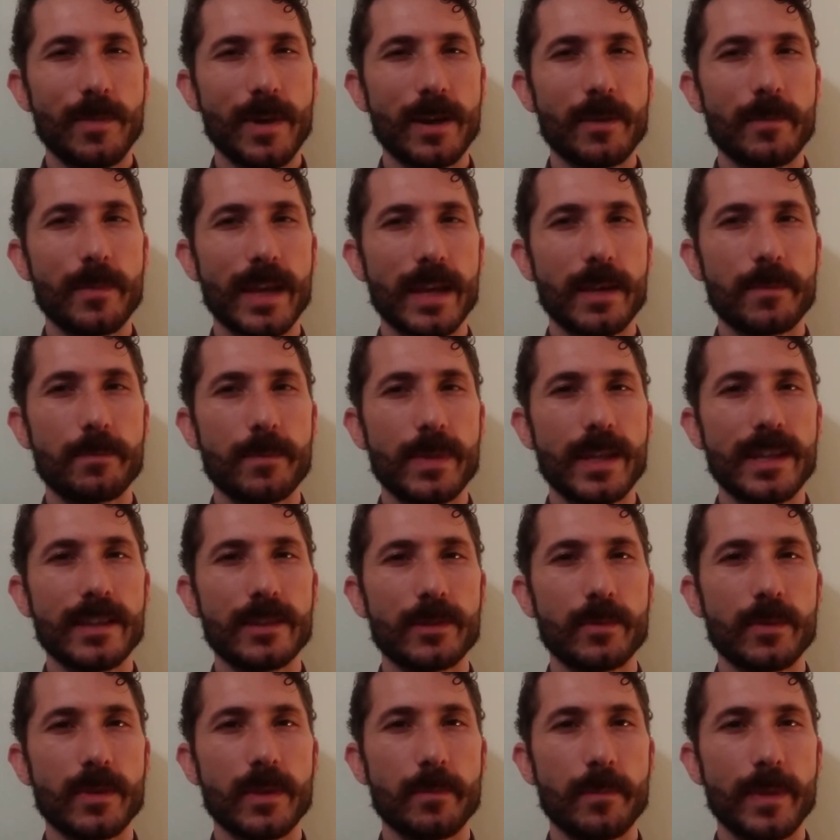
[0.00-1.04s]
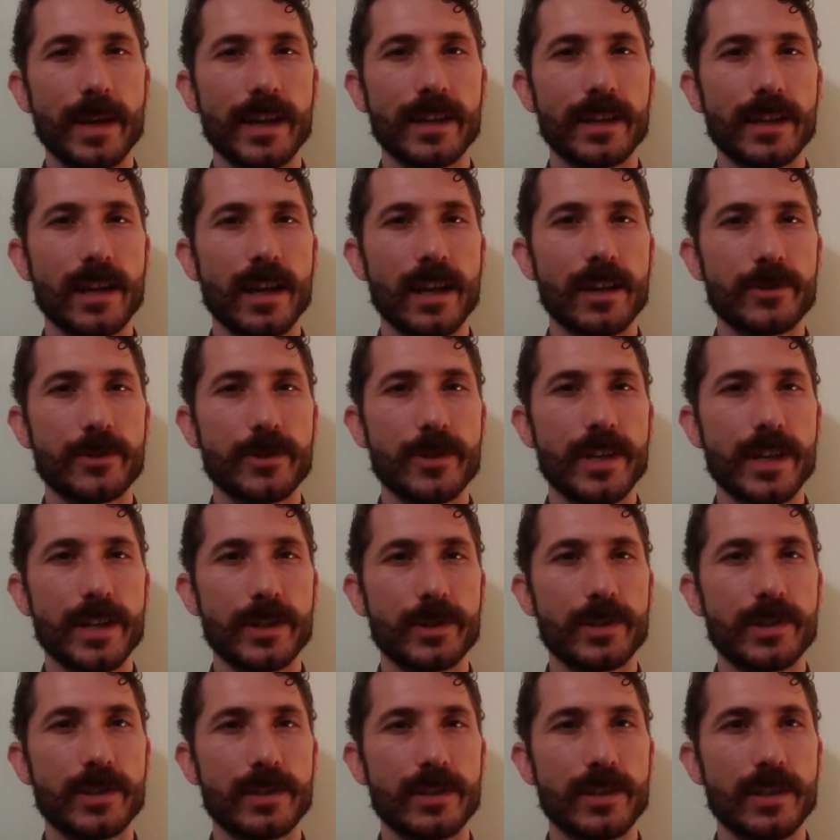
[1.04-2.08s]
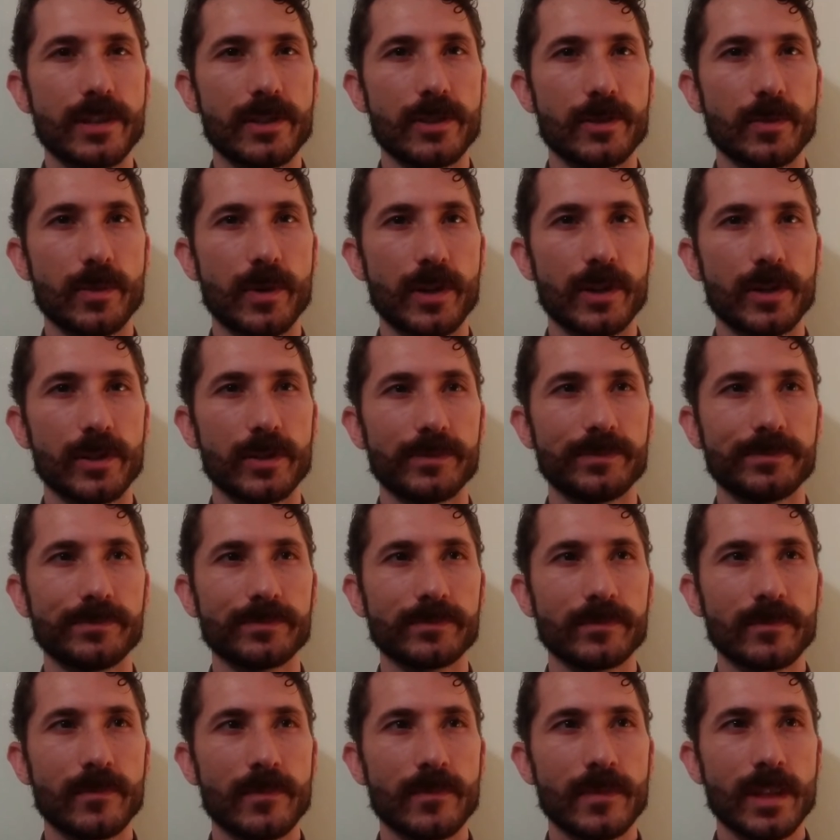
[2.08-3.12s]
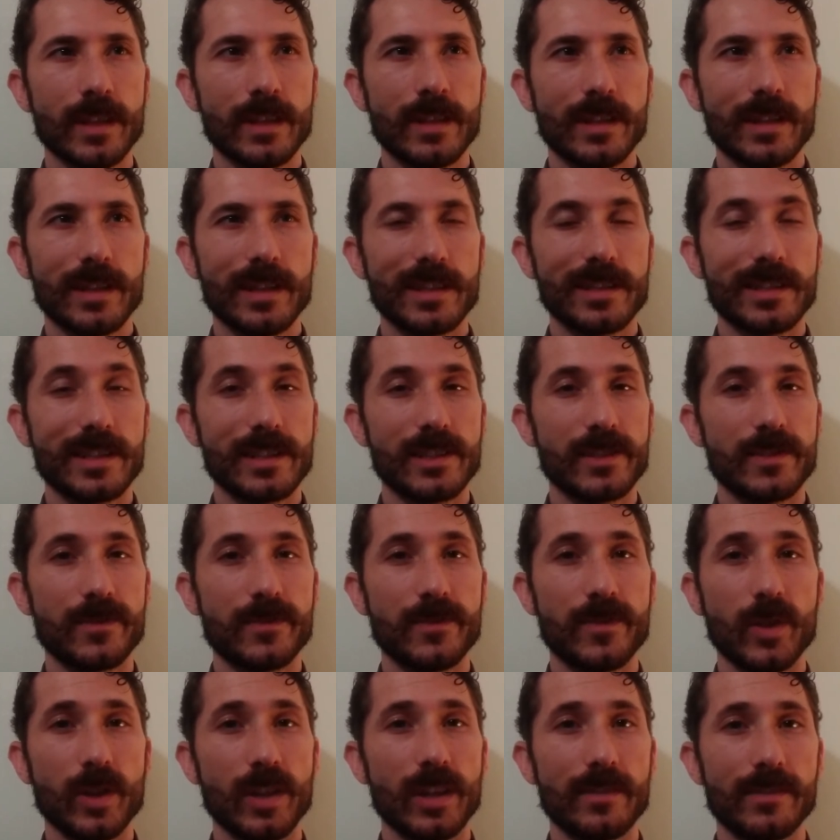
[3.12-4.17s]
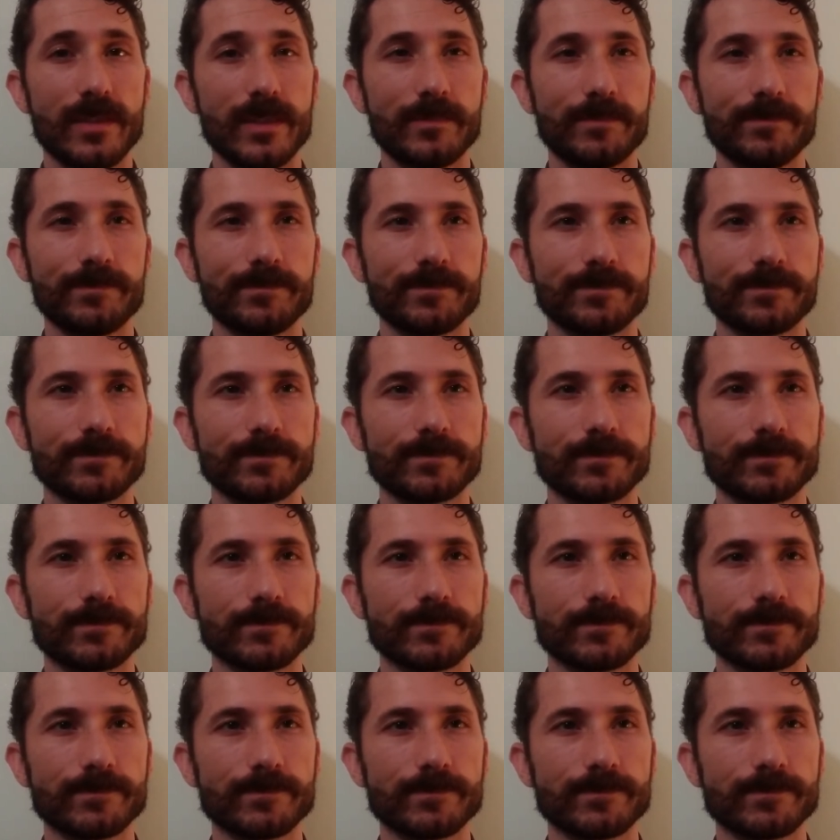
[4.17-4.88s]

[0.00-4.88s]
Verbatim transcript: you would better make peace with apparent contradictions in this world because it's full of them.